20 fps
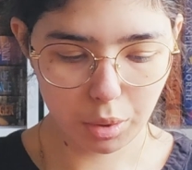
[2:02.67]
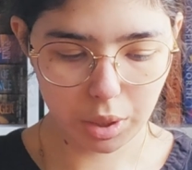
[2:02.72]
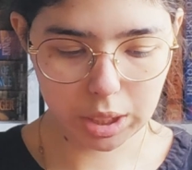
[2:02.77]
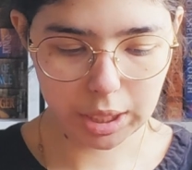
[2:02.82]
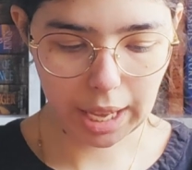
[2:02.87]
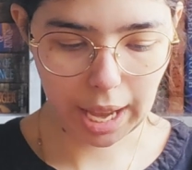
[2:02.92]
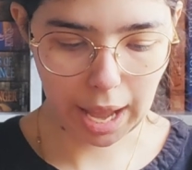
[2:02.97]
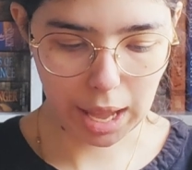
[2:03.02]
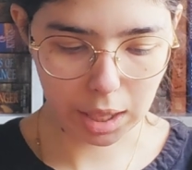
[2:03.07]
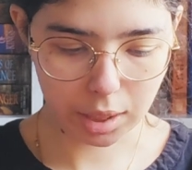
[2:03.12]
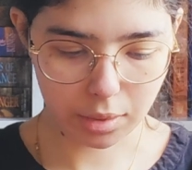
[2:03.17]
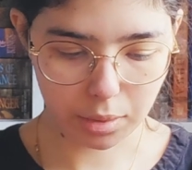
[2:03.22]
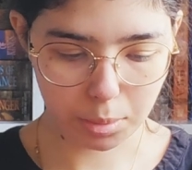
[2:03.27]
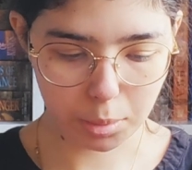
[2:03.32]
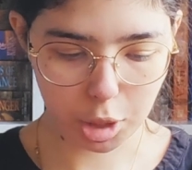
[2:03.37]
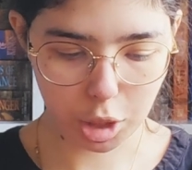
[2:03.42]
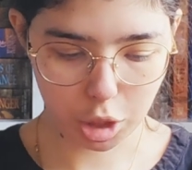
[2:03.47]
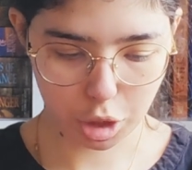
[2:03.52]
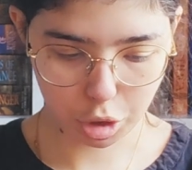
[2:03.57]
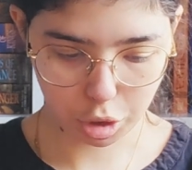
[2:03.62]
is cast from
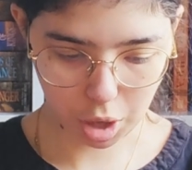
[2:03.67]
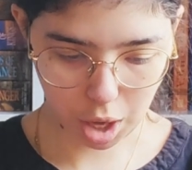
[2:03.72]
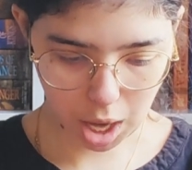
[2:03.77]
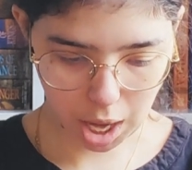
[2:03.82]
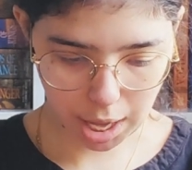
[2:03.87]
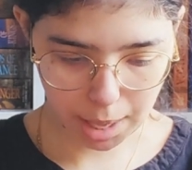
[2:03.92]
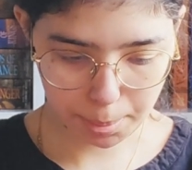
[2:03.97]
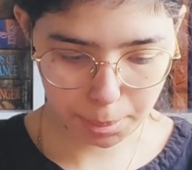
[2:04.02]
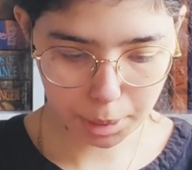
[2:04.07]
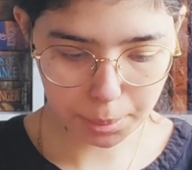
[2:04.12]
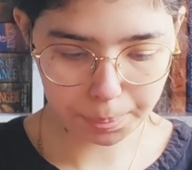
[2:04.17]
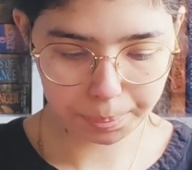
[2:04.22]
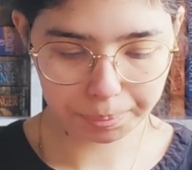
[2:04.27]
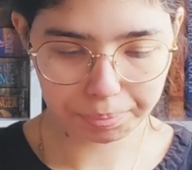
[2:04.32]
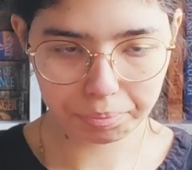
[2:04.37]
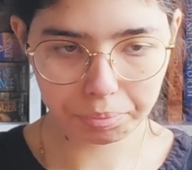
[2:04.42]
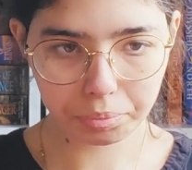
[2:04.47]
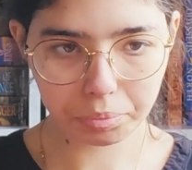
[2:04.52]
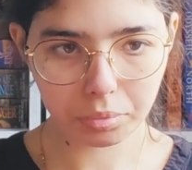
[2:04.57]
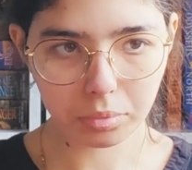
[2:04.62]
her tribe.
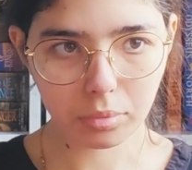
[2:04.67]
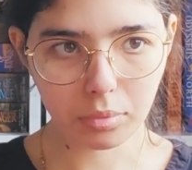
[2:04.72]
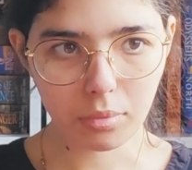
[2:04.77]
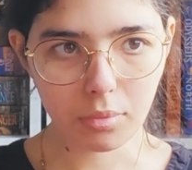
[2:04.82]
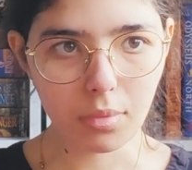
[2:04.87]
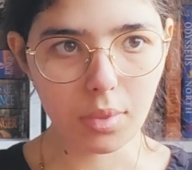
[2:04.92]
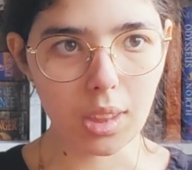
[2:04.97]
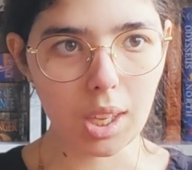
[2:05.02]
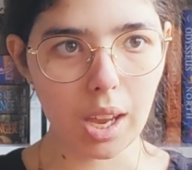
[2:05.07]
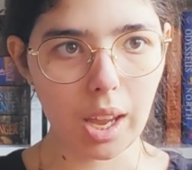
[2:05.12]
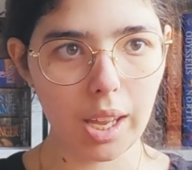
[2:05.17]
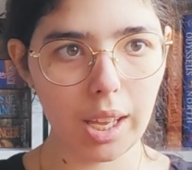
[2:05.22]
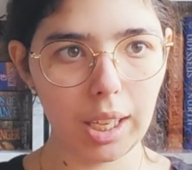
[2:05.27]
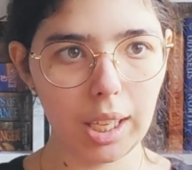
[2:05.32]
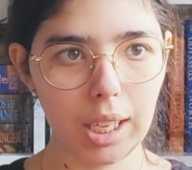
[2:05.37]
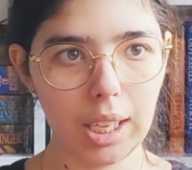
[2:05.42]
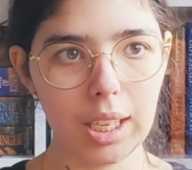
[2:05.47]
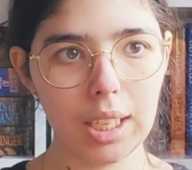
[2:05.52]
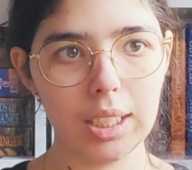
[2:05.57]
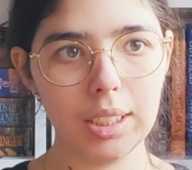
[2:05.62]

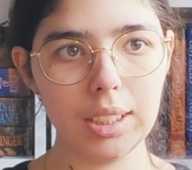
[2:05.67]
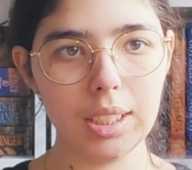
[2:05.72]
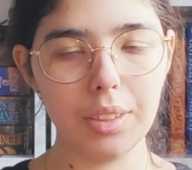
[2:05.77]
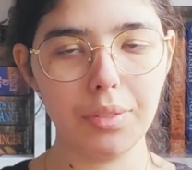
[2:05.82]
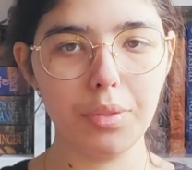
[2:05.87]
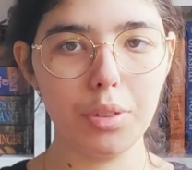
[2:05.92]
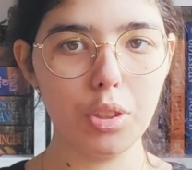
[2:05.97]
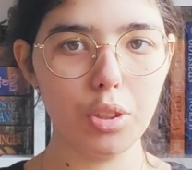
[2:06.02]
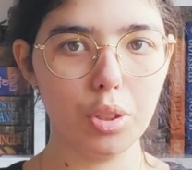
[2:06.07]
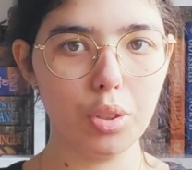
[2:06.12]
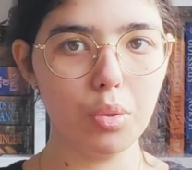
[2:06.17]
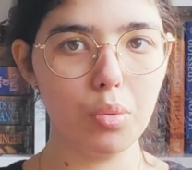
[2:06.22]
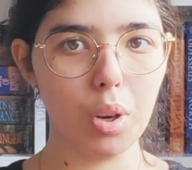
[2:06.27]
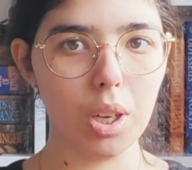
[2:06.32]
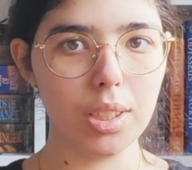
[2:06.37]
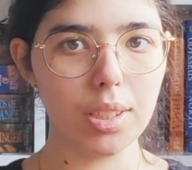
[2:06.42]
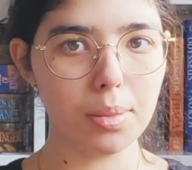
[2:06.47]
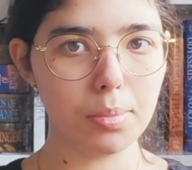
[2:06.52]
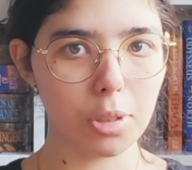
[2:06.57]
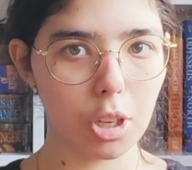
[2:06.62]
And if you do
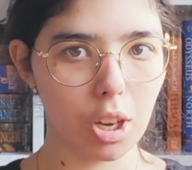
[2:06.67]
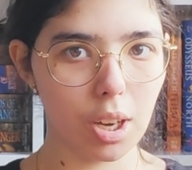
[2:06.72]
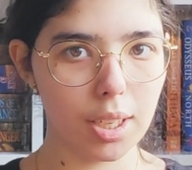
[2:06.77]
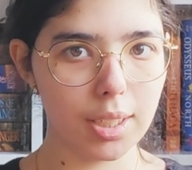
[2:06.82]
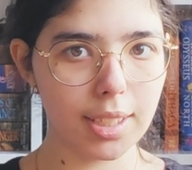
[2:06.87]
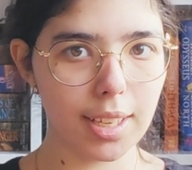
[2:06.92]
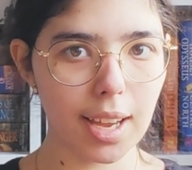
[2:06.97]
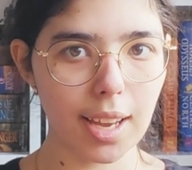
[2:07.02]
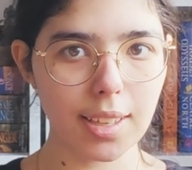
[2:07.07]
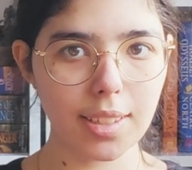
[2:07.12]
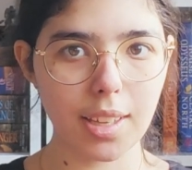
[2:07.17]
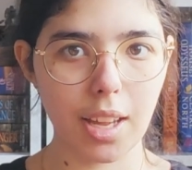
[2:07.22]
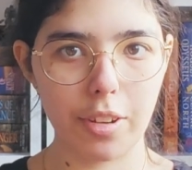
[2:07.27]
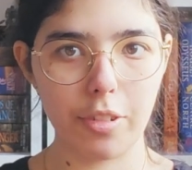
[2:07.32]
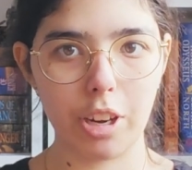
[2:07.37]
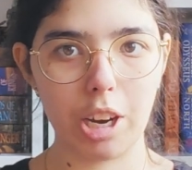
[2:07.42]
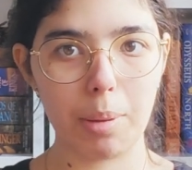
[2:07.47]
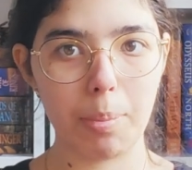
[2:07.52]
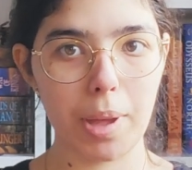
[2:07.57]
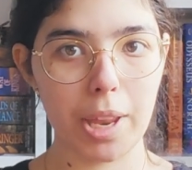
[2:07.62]
want some context, I
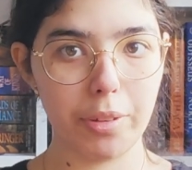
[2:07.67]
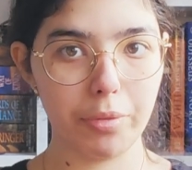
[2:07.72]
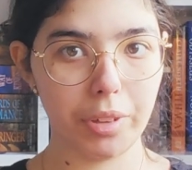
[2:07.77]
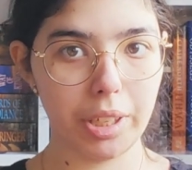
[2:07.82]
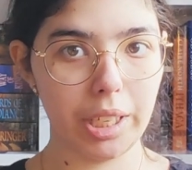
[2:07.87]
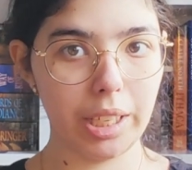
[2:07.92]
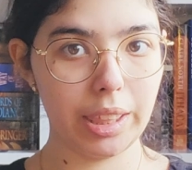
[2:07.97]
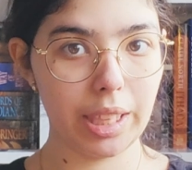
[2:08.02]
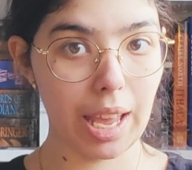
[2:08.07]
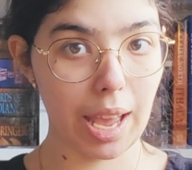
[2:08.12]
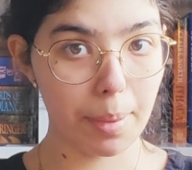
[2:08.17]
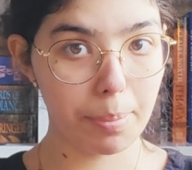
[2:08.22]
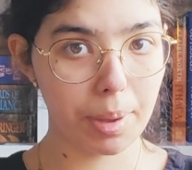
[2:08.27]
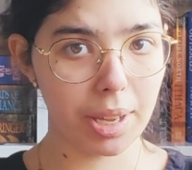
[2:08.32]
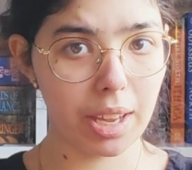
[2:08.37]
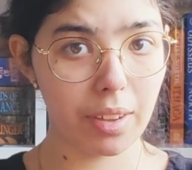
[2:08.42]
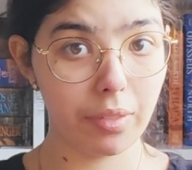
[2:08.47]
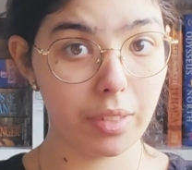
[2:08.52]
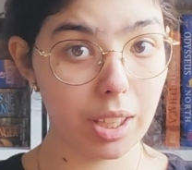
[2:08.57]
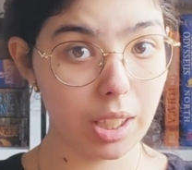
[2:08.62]
recommend reading the
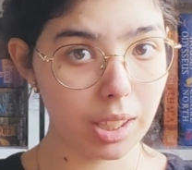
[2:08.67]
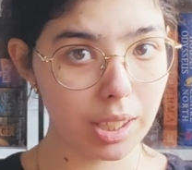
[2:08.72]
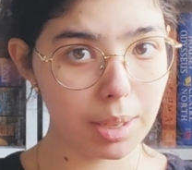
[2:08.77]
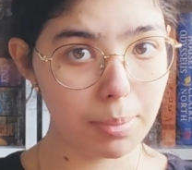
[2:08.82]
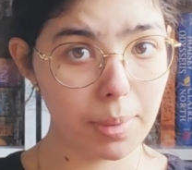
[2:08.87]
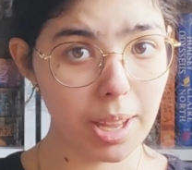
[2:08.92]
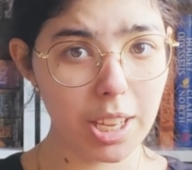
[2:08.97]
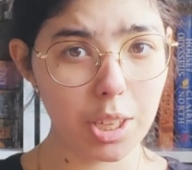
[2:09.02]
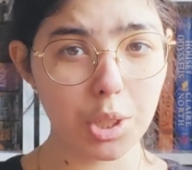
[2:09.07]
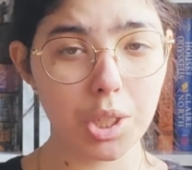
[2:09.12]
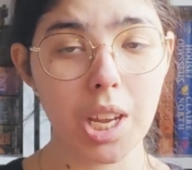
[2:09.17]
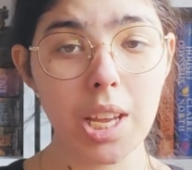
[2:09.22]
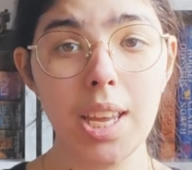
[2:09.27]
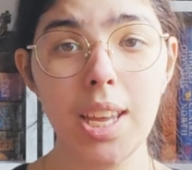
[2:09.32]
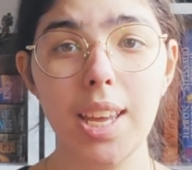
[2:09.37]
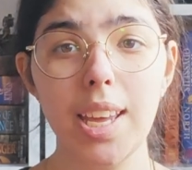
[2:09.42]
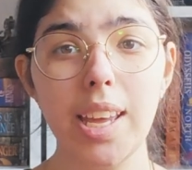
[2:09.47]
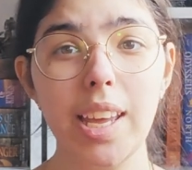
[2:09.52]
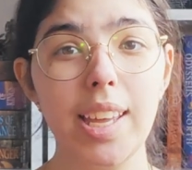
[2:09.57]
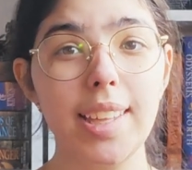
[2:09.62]
Epic of Gilgamesh.
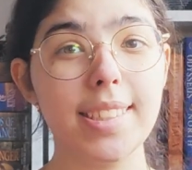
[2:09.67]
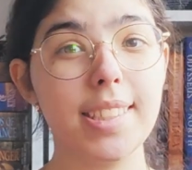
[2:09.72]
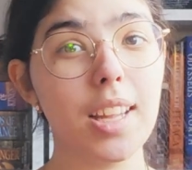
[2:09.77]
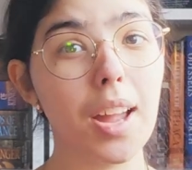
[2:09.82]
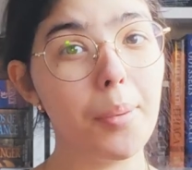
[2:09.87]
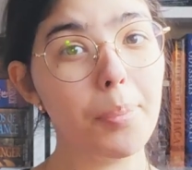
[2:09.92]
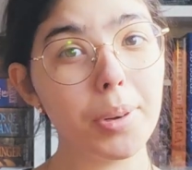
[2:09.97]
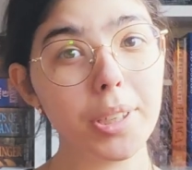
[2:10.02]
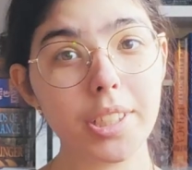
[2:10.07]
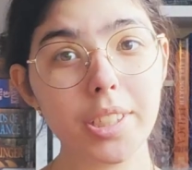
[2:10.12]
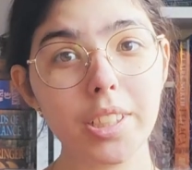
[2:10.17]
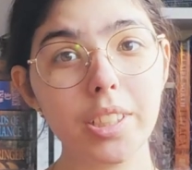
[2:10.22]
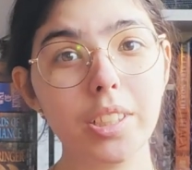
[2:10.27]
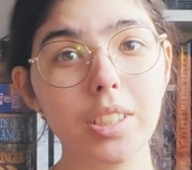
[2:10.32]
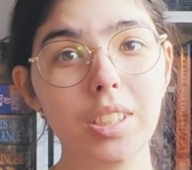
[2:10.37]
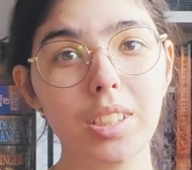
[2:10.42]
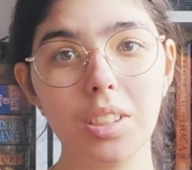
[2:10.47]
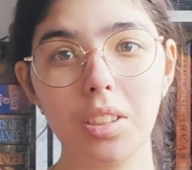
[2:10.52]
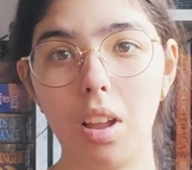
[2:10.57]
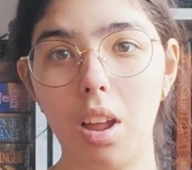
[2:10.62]
It's not
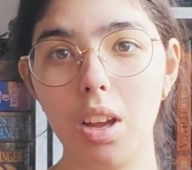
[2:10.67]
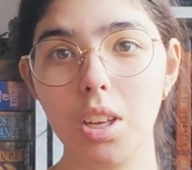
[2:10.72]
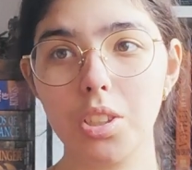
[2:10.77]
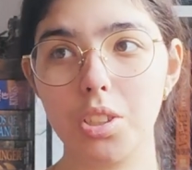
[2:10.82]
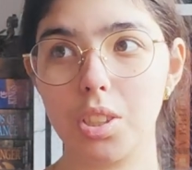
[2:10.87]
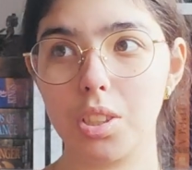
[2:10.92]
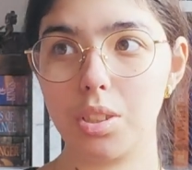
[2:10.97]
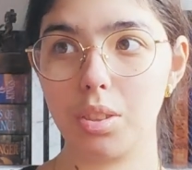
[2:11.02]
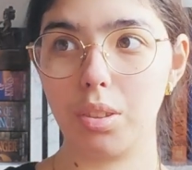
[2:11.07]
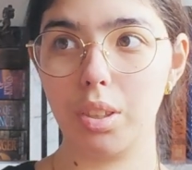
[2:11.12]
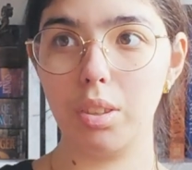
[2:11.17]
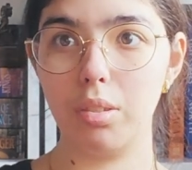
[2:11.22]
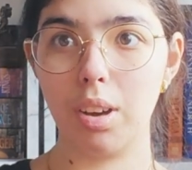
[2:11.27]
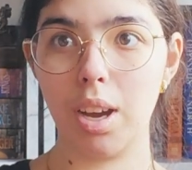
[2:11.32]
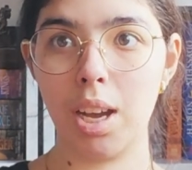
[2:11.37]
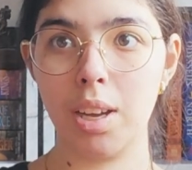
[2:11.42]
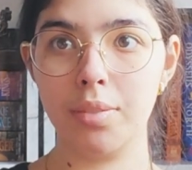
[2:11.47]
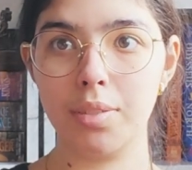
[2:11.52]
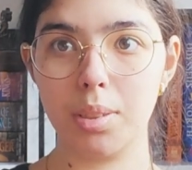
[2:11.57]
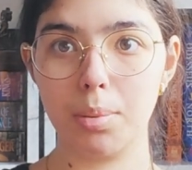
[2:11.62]
particularly long, just so you
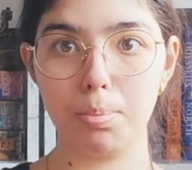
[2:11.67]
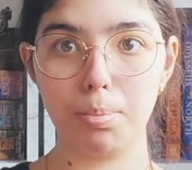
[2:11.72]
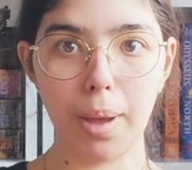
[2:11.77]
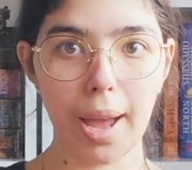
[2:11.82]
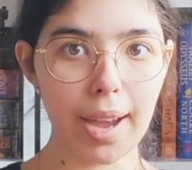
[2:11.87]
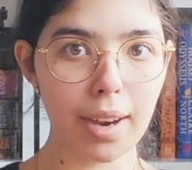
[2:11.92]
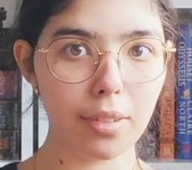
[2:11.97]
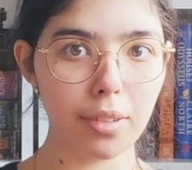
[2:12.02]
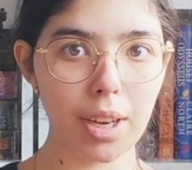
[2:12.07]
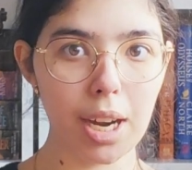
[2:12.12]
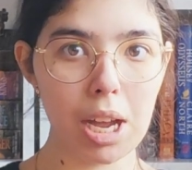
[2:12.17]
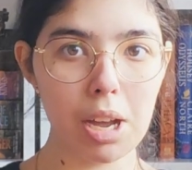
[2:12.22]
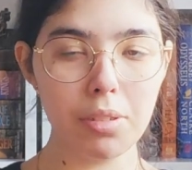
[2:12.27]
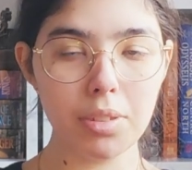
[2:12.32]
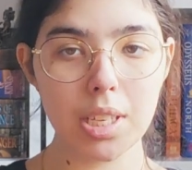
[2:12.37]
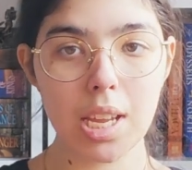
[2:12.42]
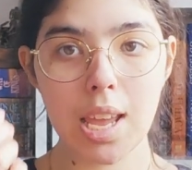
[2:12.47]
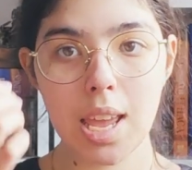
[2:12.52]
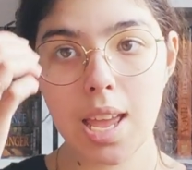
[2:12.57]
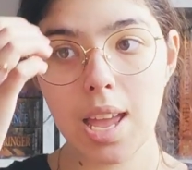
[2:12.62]
have some background